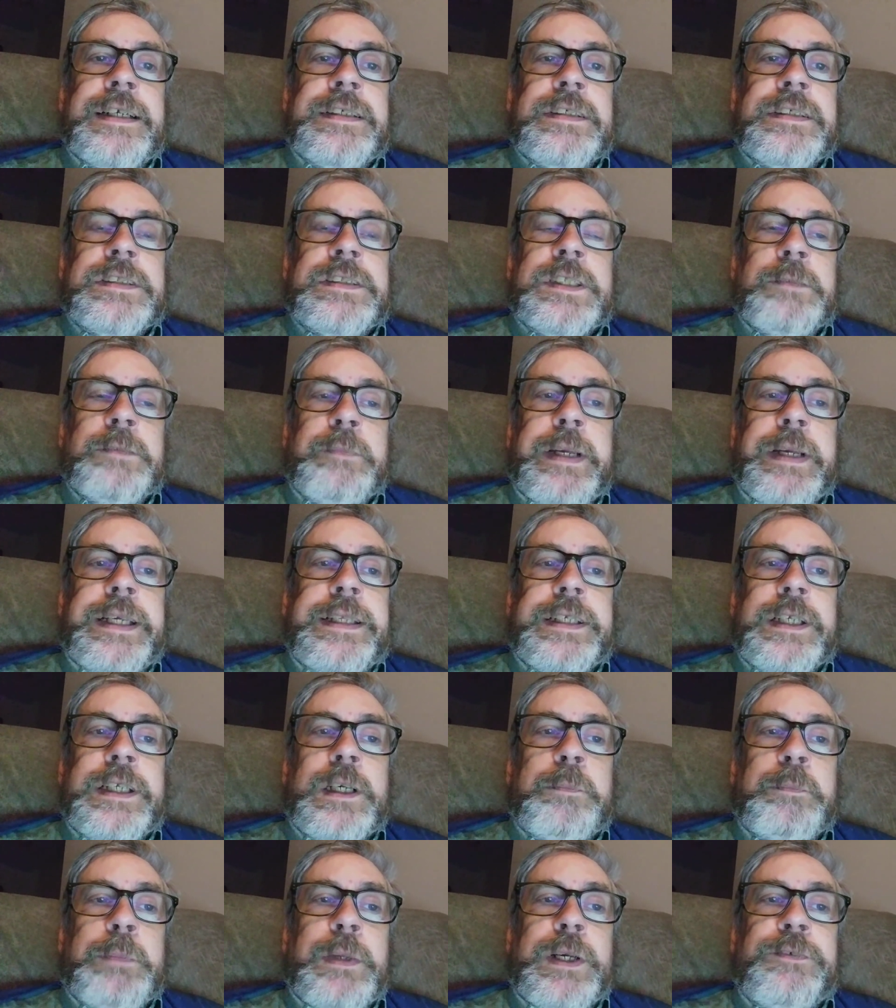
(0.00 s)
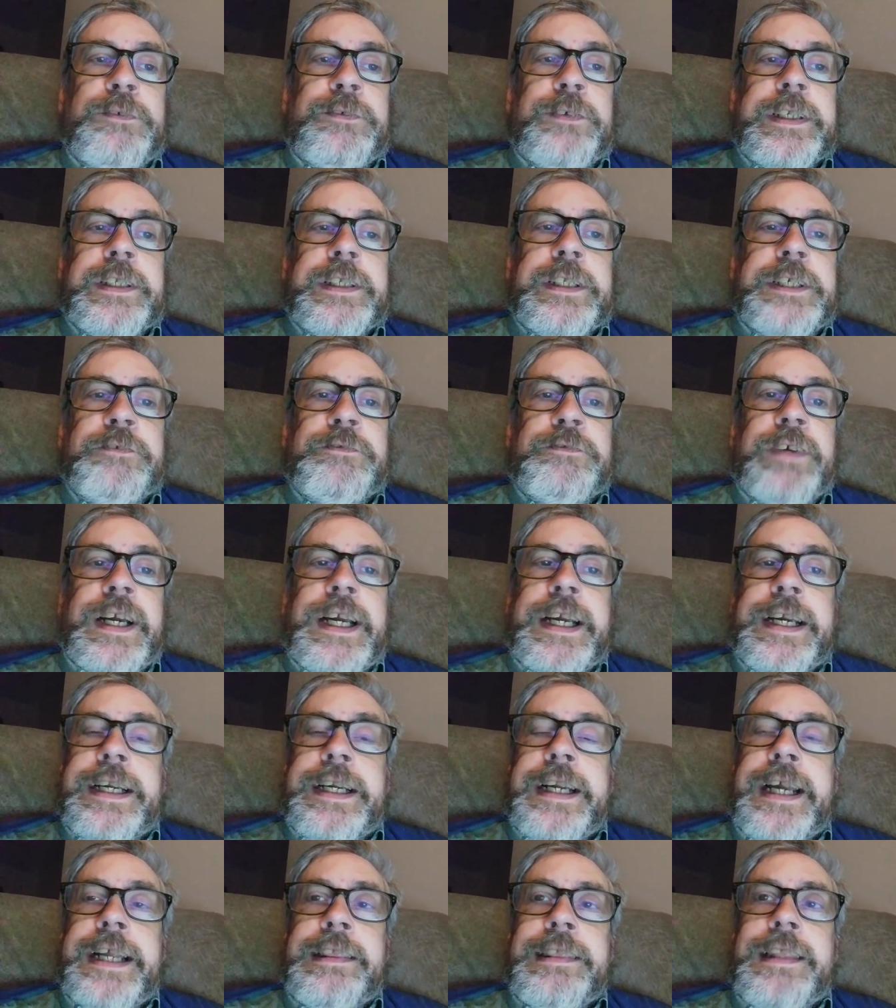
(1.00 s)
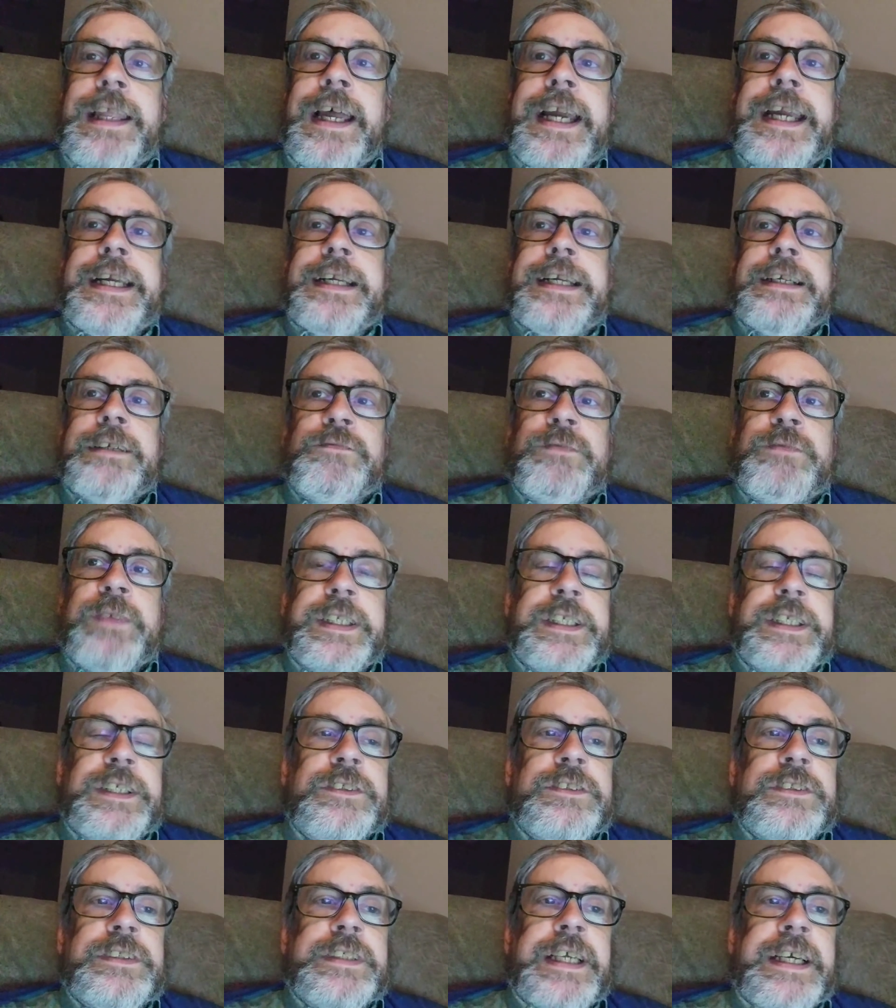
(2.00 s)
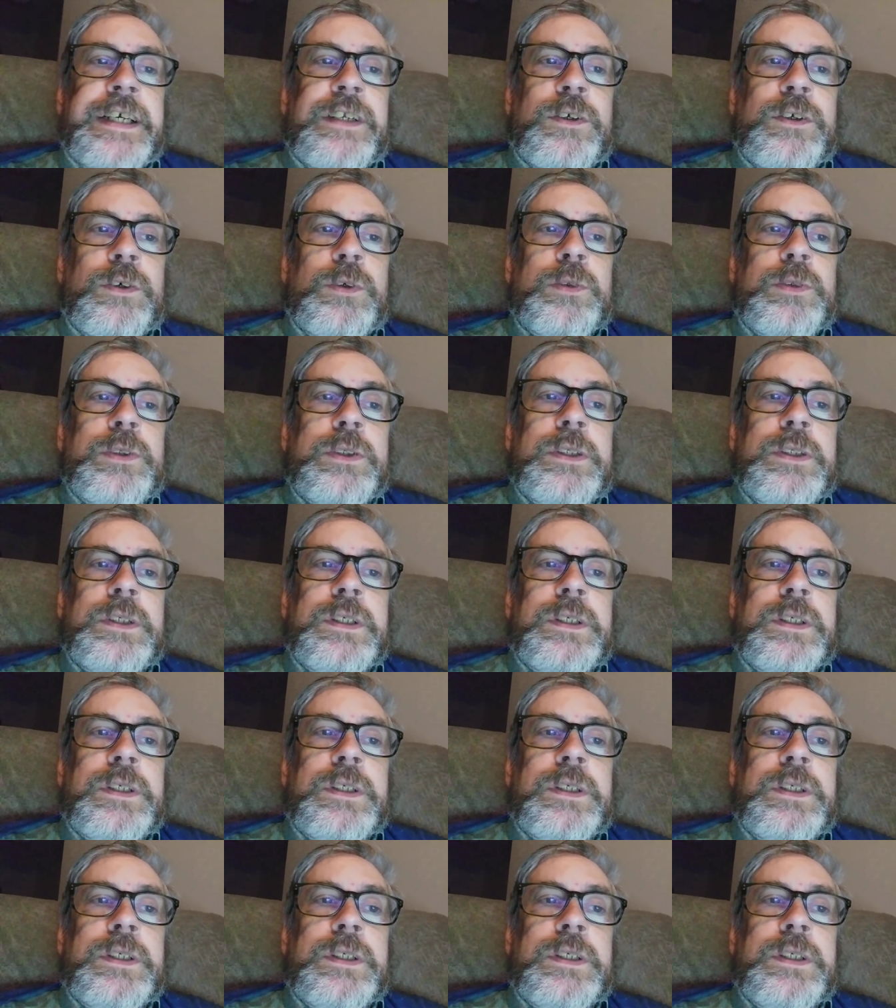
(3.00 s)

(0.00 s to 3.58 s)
to me, they're perfectly fine. I like videos that old.